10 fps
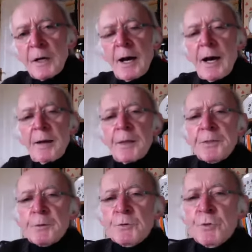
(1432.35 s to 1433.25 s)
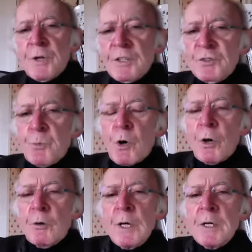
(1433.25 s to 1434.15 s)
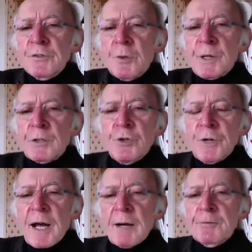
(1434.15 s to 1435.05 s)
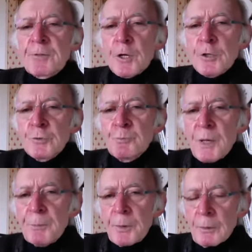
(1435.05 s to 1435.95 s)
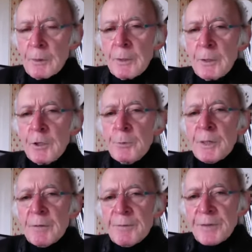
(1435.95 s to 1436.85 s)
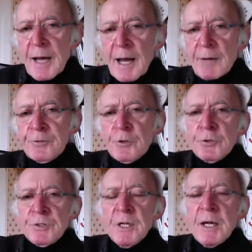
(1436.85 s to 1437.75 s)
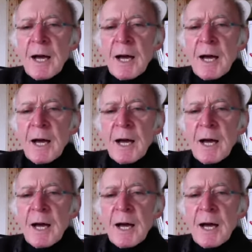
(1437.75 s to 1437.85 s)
that there was only a small, something like 2,500 people who were given the half dose